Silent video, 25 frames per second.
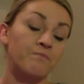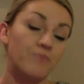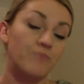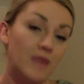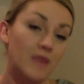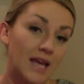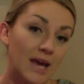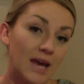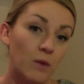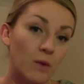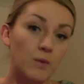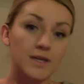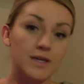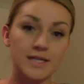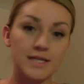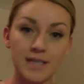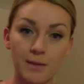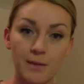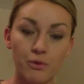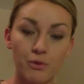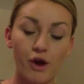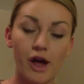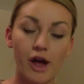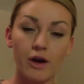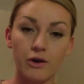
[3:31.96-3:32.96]
it wasn't a
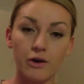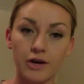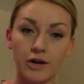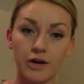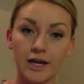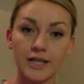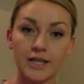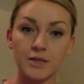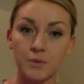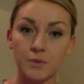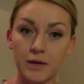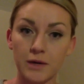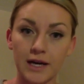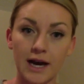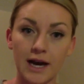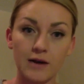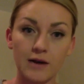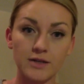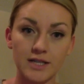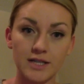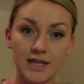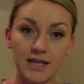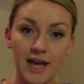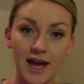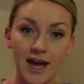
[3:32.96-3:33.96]
priority to work out
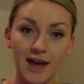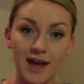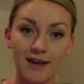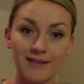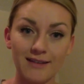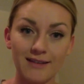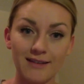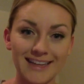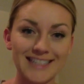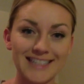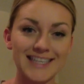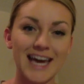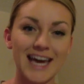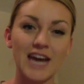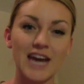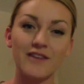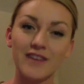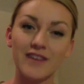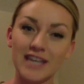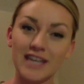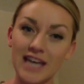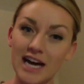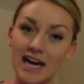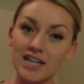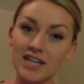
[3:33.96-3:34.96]
today, that's kind of
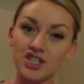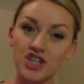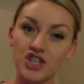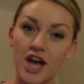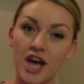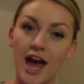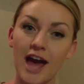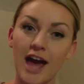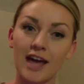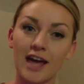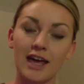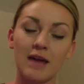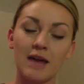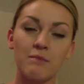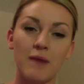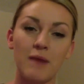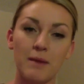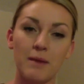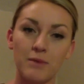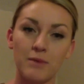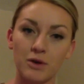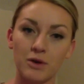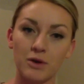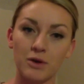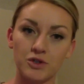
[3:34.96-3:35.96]
a gut check, and
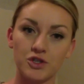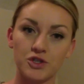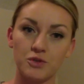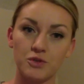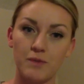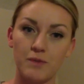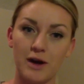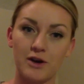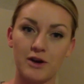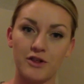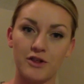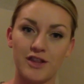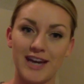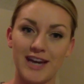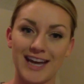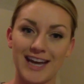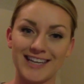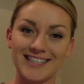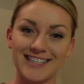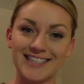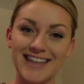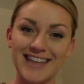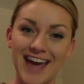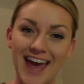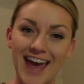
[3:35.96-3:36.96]
maybe you'll do better the
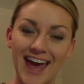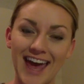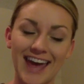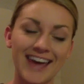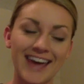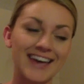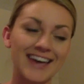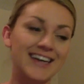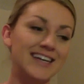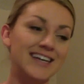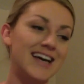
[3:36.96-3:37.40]
next day.